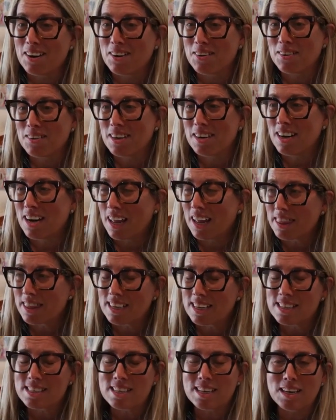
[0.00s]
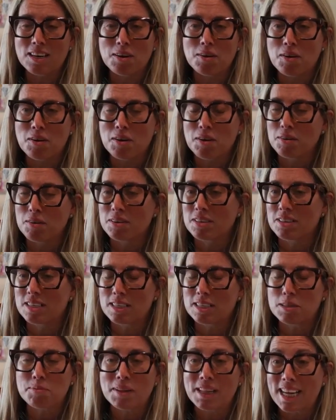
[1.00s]
Nothing's going to
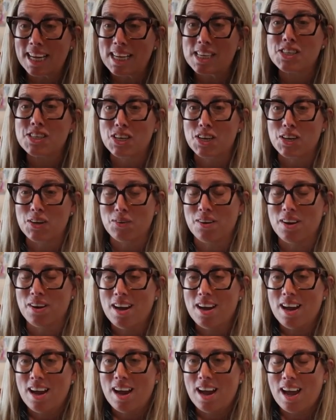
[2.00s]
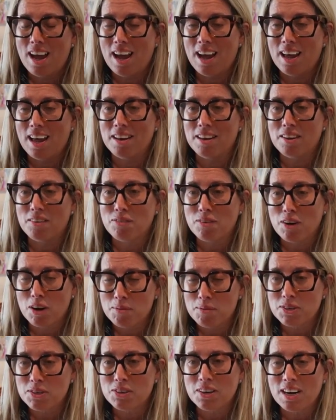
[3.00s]
displace you. And the
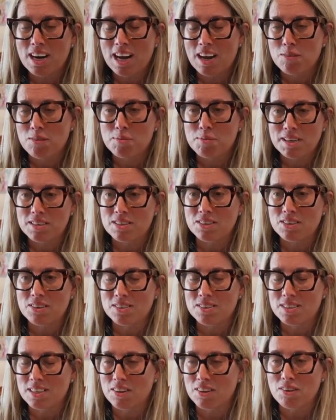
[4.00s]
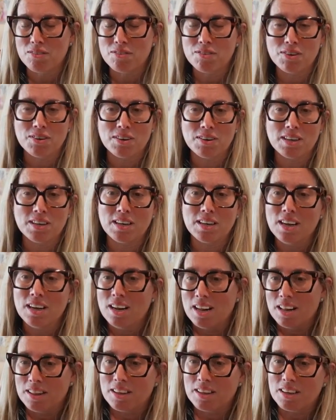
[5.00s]
farmers are going to have a place to go sell their food, and
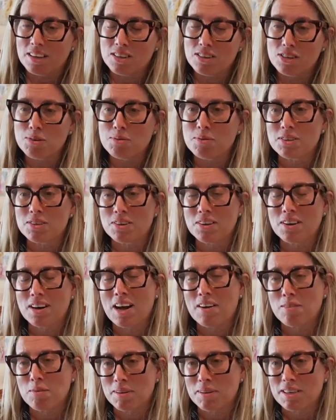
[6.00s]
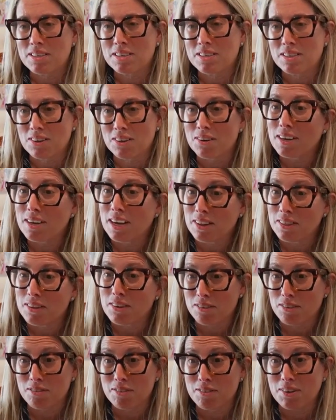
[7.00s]
the consumers are going to have a place to go get their
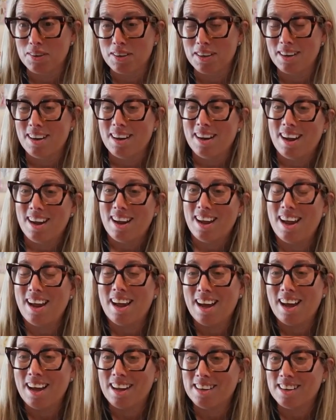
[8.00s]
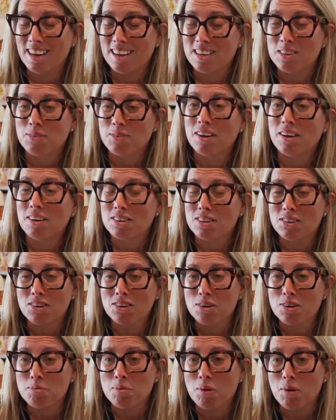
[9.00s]
food, and as well as
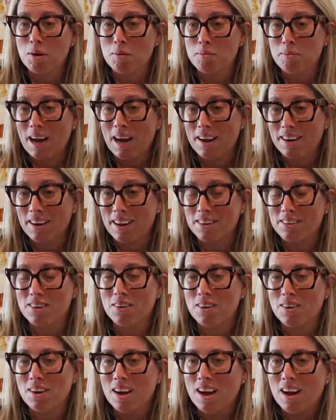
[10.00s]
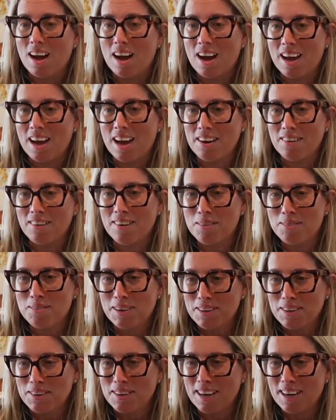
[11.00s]
learn more about it. So I don't know
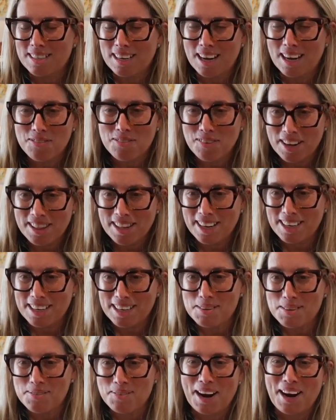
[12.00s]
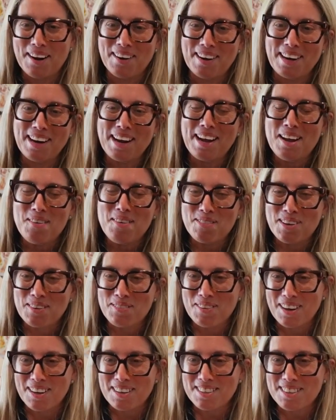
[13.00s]
about you guys. I find that inspiring, but I'm
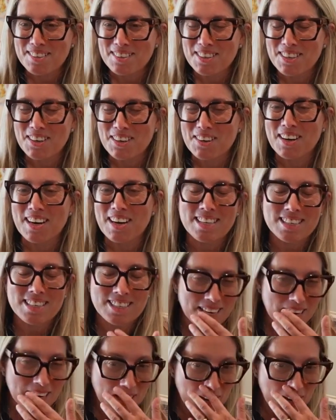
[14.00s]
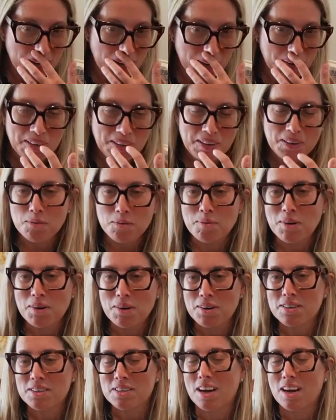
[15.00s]
also curious, in your
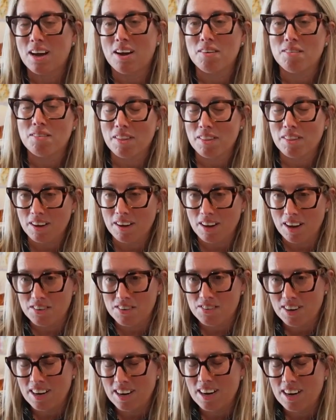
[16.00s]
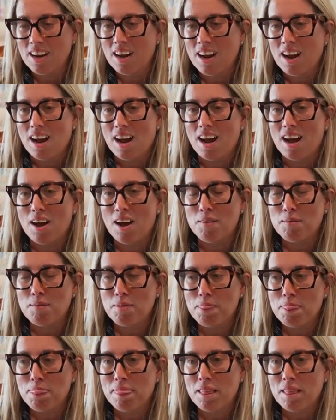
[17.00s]
parts of the country, um,
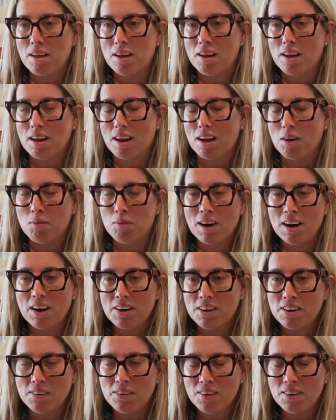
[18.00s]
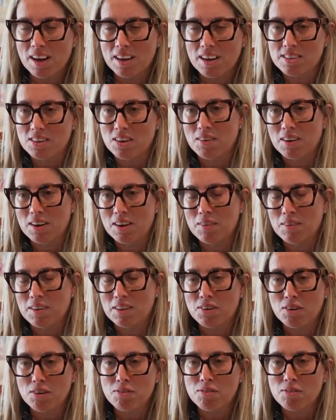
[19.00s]
where are you guys going with
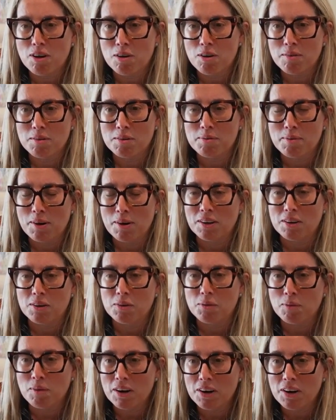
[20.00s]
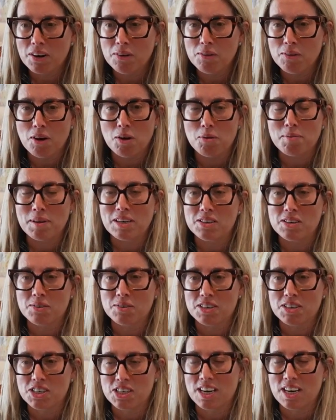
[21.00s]
your farmers markets? What are you hoping to
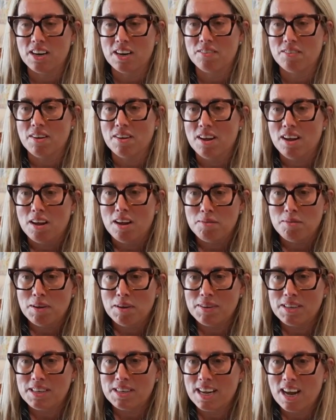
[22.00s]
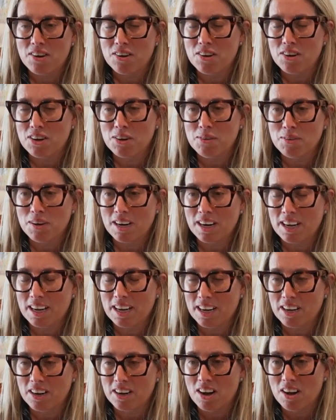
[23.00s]
achieve? Maybe Tanner, you want to kick
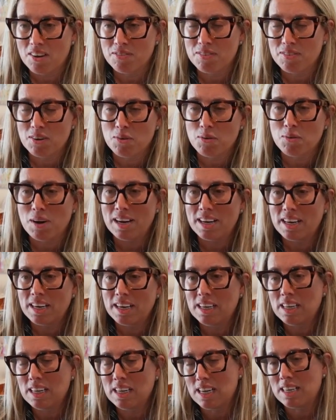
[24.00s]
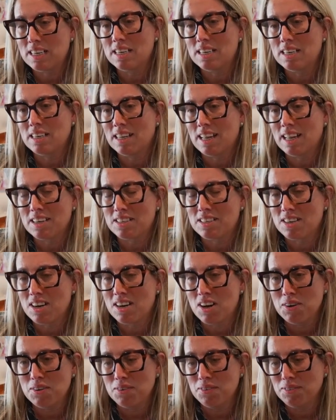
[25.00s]
it off in Hawaii and let us know?